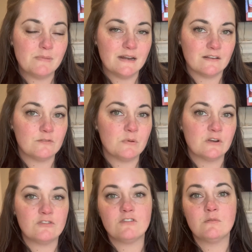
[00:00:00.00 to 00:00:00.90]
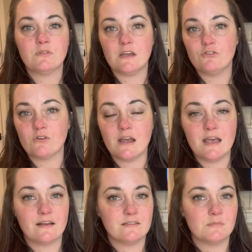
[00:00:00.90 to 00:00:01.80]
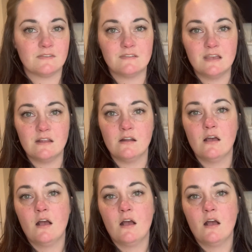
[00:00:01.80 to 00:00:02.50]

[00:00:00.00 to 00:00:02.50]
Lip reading: been experiencing with like dry eczema skin.